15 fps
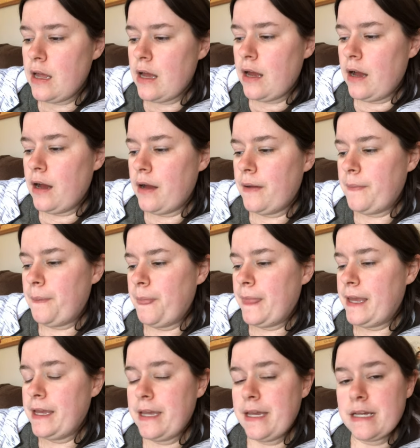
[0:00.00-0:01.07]
Um,
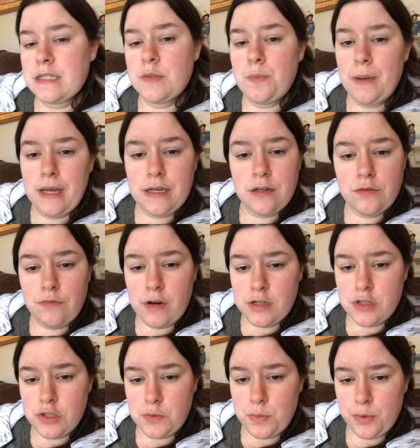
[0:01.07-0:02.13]
he expanded
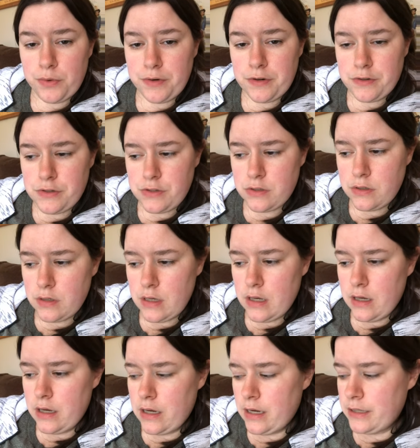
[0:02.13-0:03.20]
Russia's borders
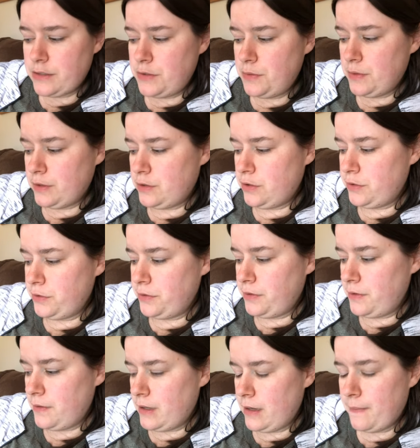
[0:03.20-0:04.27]
uh, to
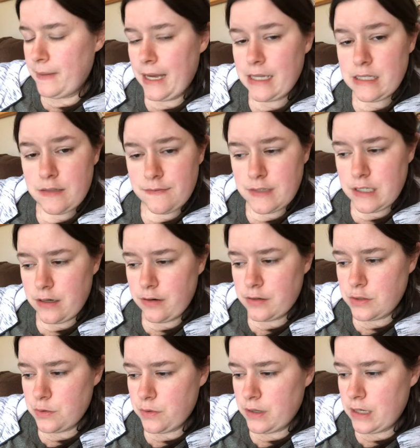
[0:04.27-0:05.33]
include uh, massive
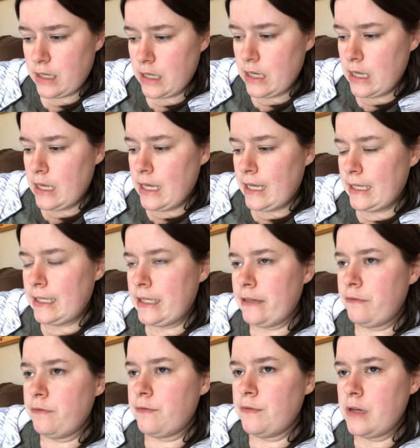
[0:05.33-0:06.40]
territory.
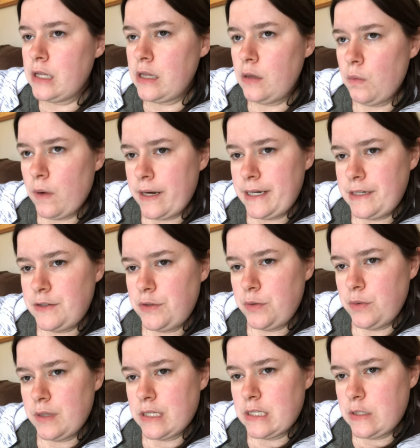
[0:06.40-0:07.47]
He really wanted
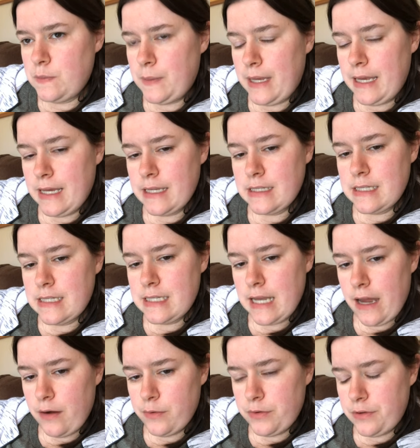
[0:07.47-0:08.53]
to expand
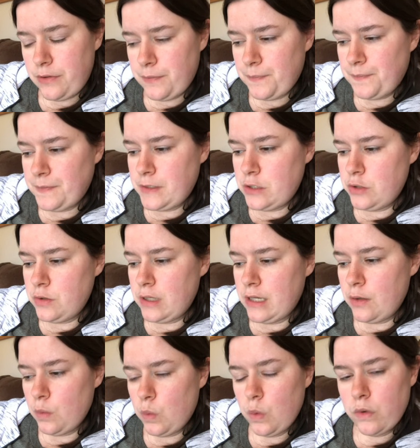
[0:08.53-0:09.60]
south to
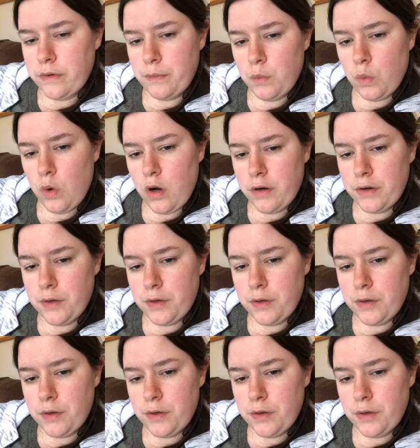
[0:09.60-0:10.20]
get a warm water